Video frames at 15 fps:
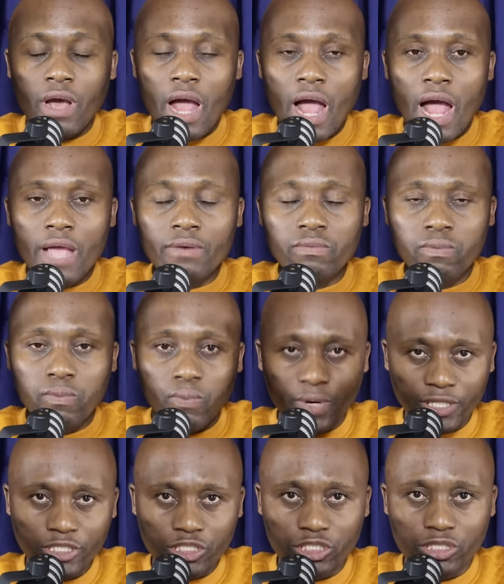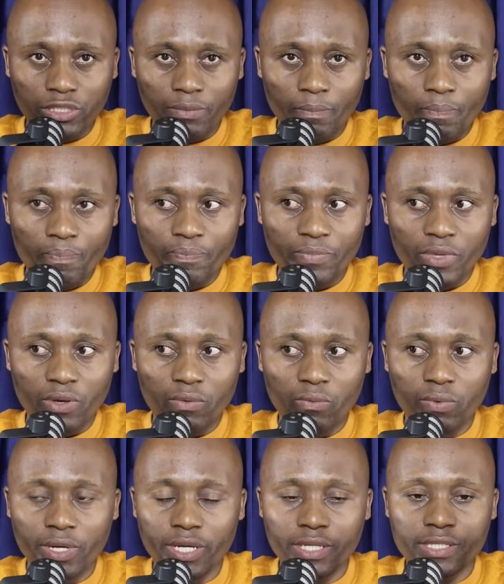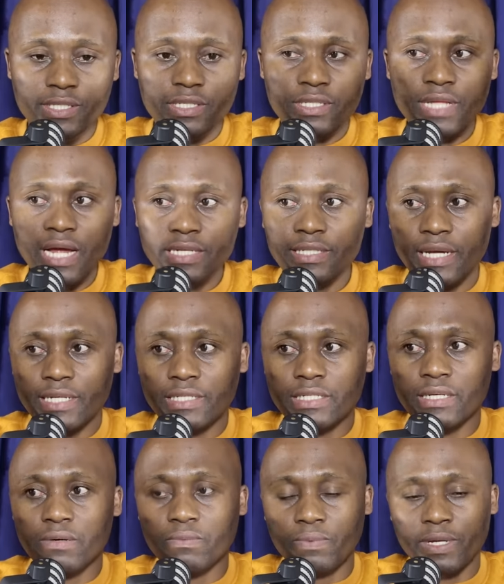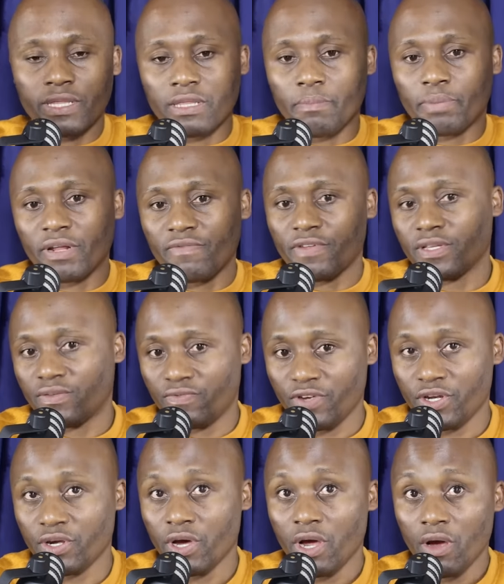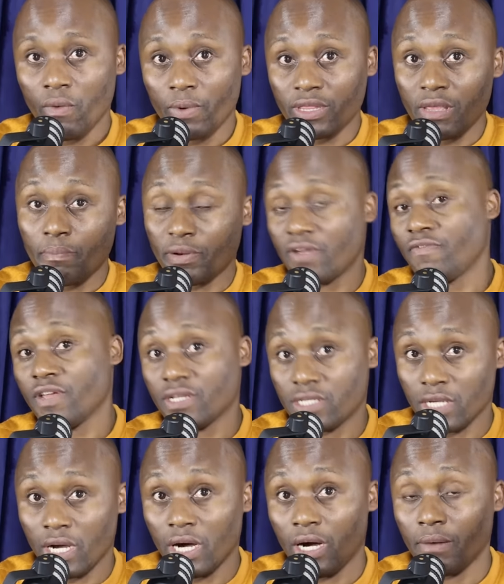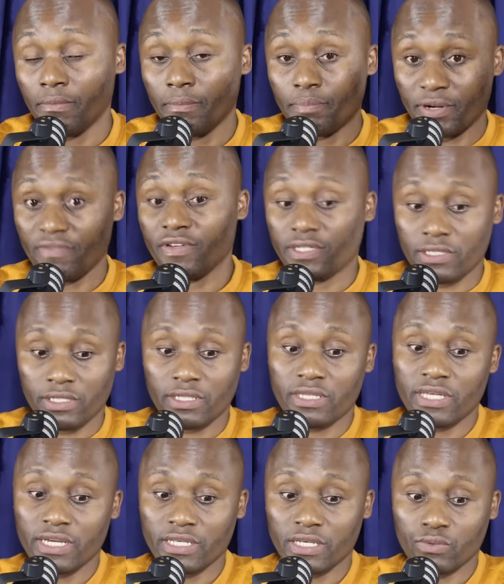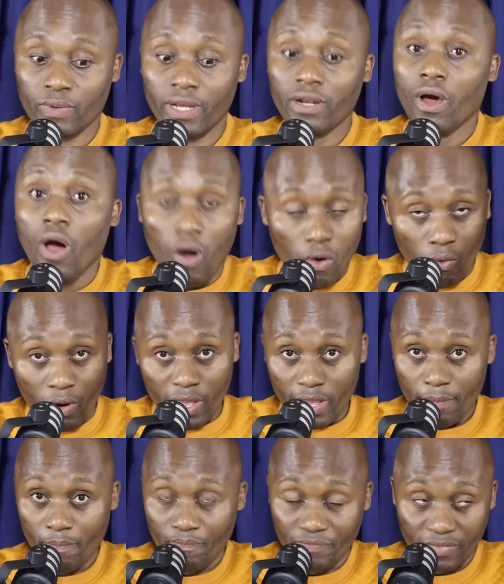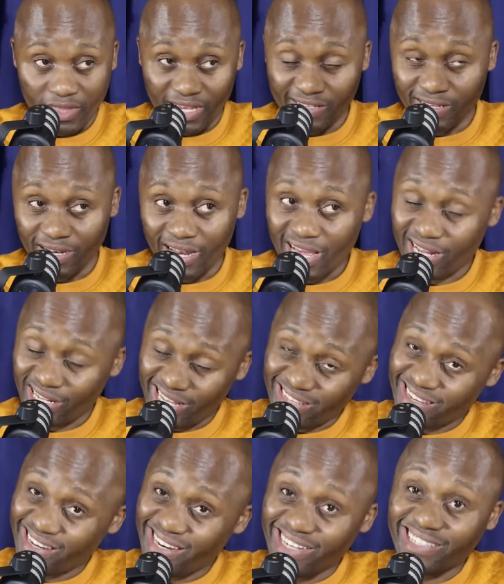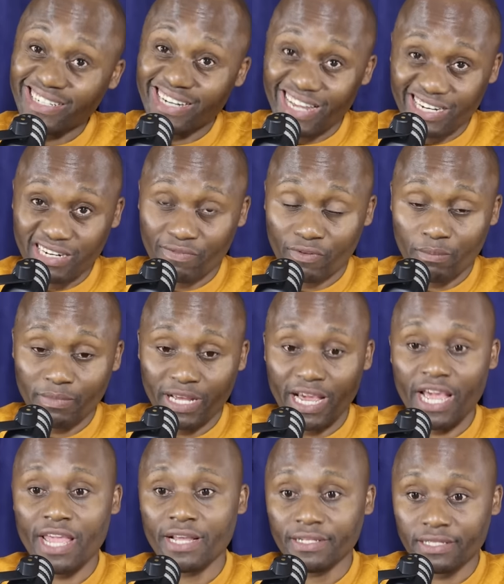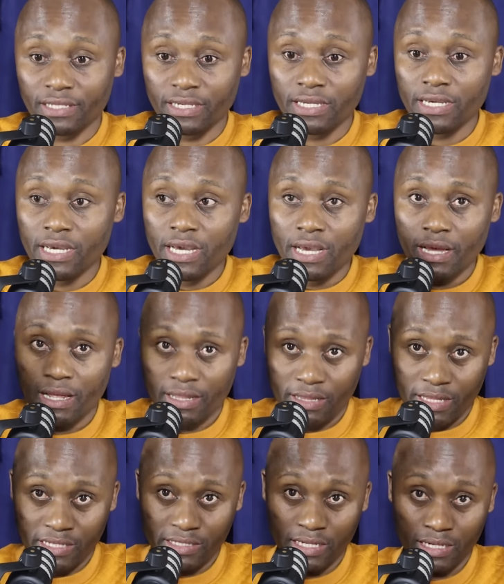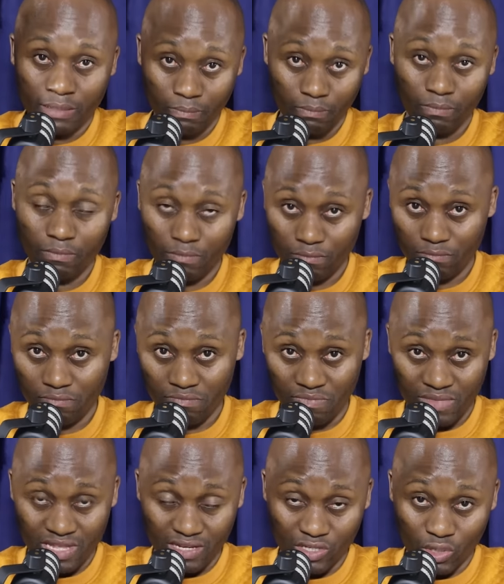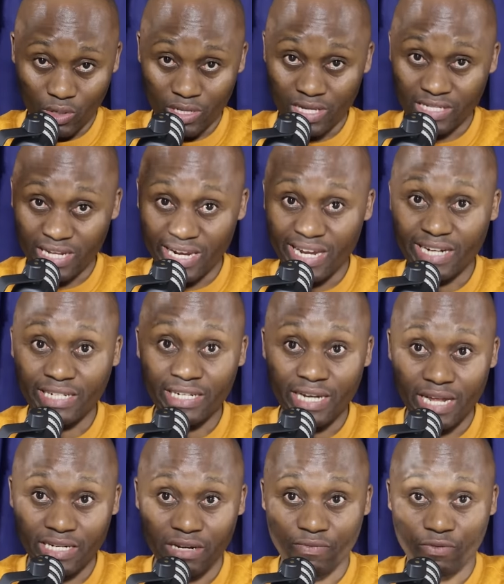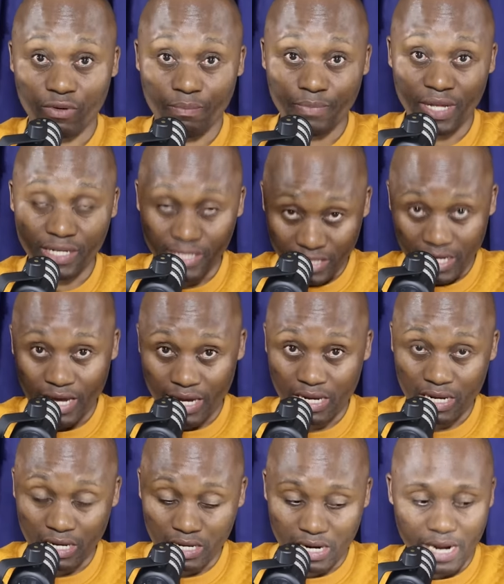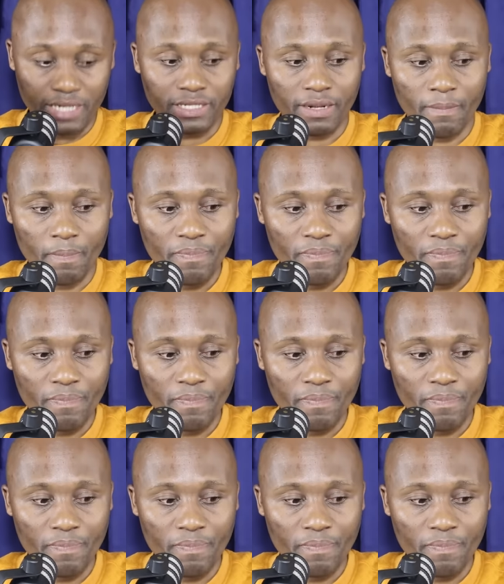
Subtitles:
I wish we started with the previous video, with the previous things as well, where there's a leaked letter from the ANC. There's a leaked letter from the DA, right?